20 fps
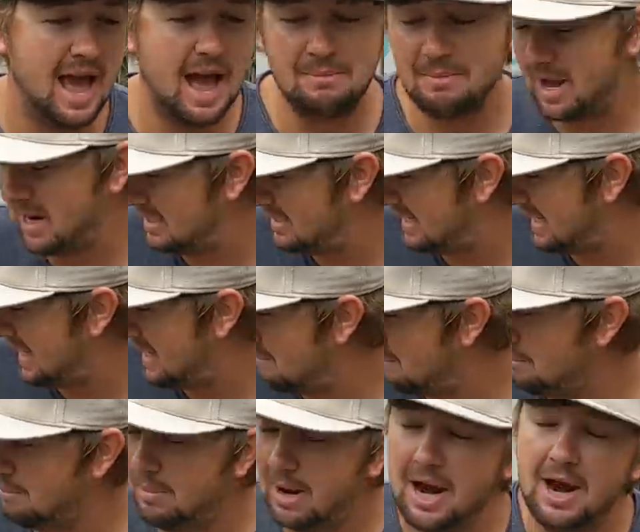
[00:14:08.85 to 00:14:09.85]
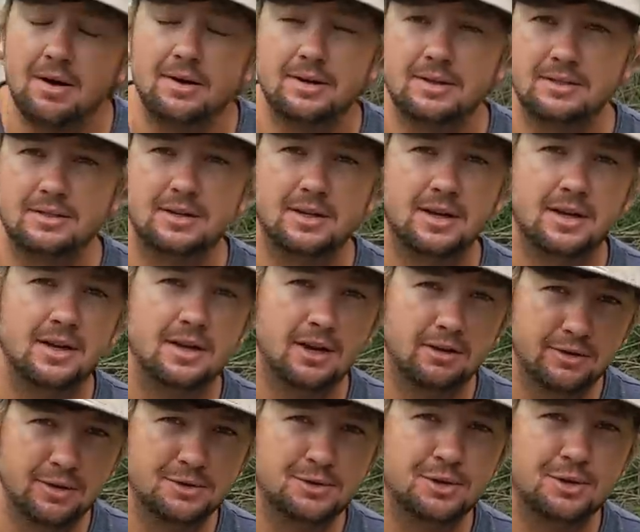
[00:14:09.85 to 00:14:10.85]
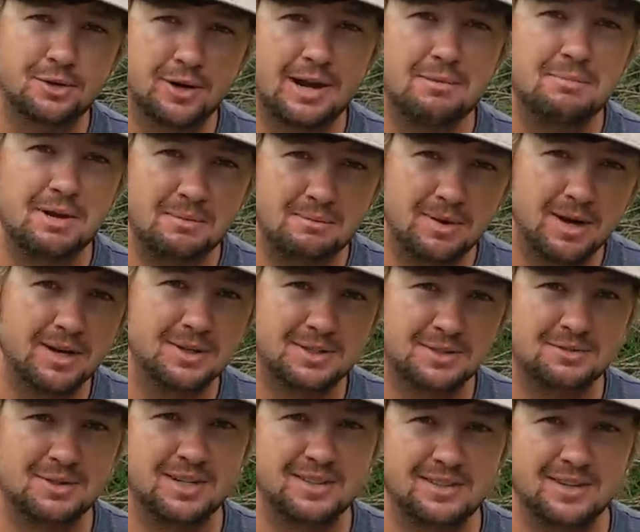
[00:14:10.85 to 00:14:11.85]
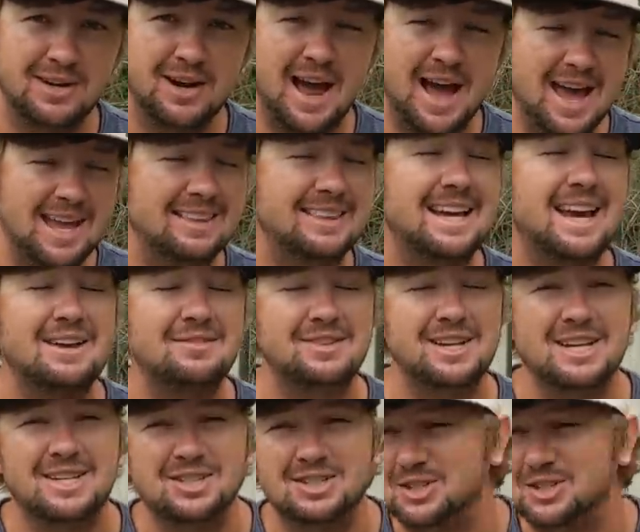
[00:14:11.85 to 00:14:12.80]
I'm actually embarrassed of those two crankbait boxes right there. I hate that I even had